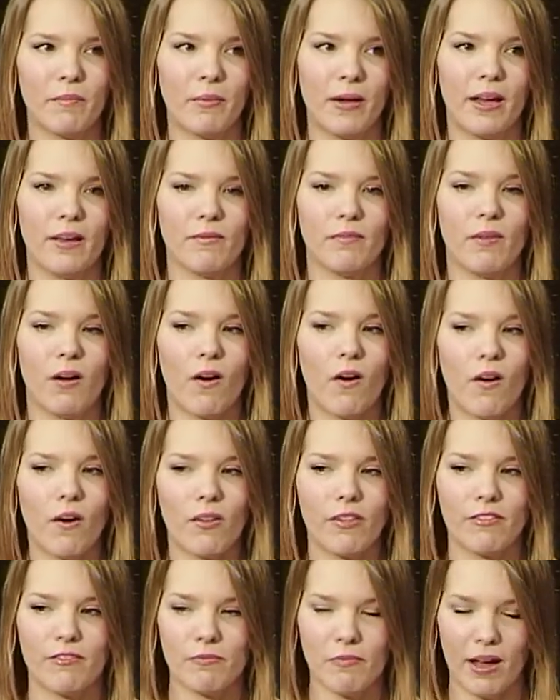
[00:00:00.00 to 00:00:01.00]
But
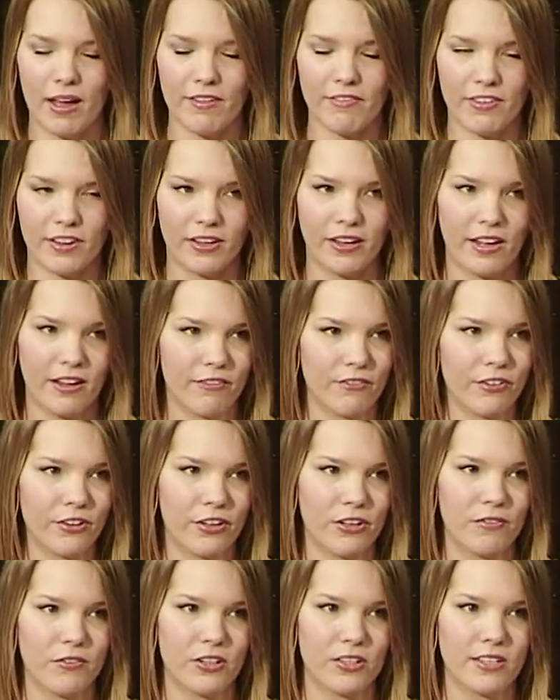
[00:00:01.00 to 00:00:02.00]
all of my funding for
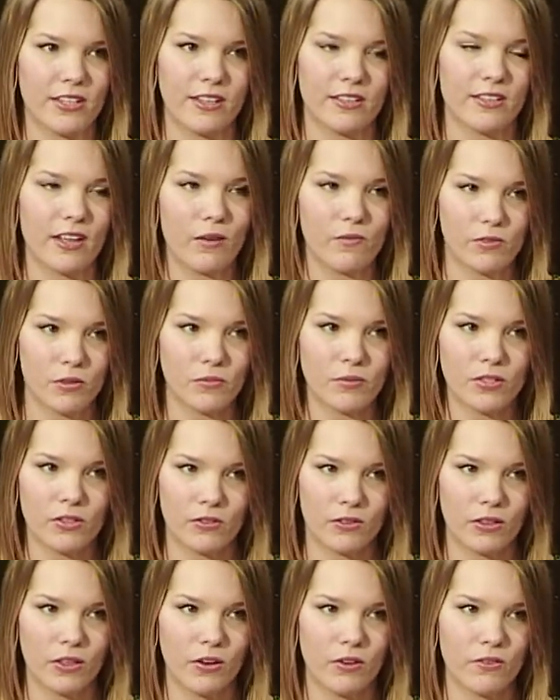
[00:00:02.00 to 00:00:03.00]
university has come from
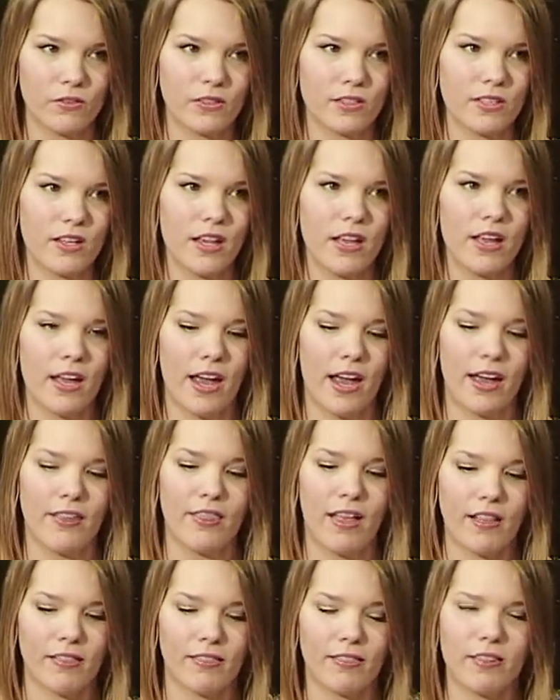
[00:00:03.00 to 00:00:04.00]
student loans and
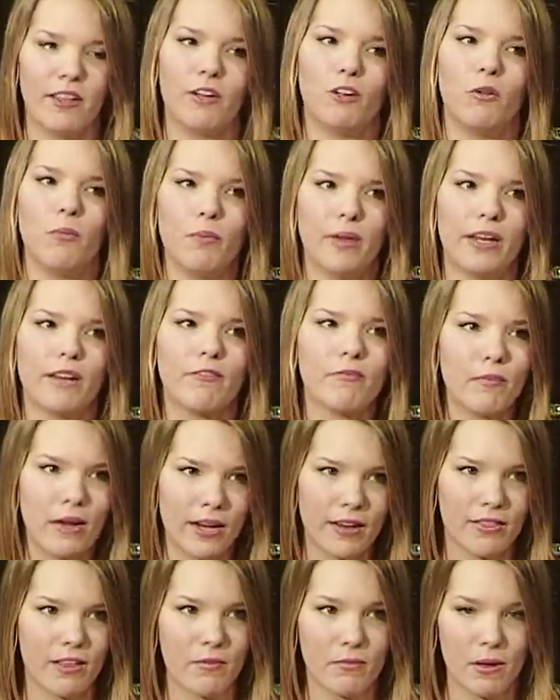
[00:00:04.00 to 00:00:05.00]
that little bit of
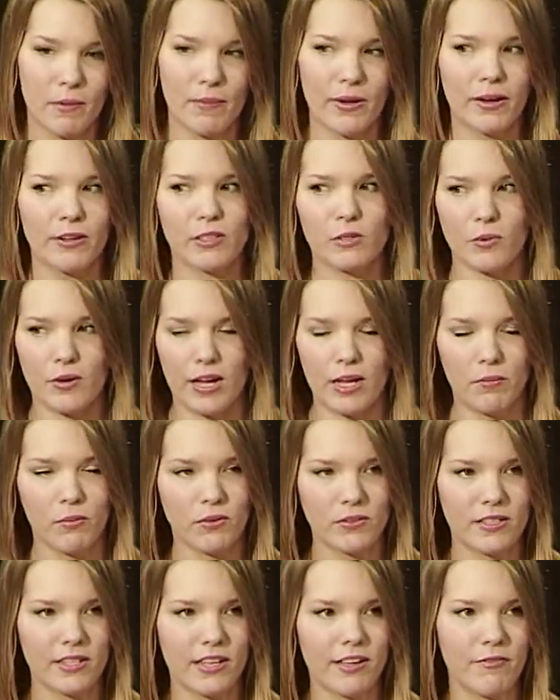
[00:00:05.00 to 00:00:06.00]
money that my parents were
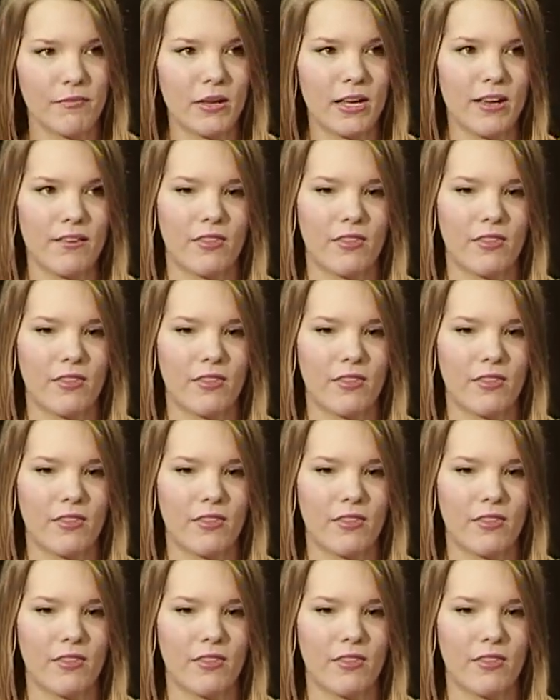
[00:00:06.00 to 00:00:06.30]
able to give me.